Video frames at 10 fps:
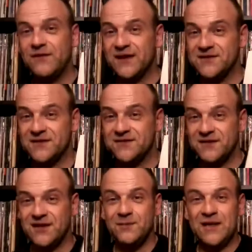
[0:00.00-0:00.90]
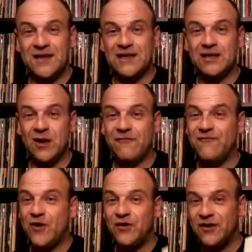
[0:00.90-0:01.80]
Valentines to come in
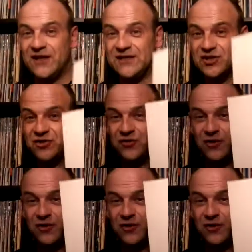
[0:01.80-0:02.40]
further editions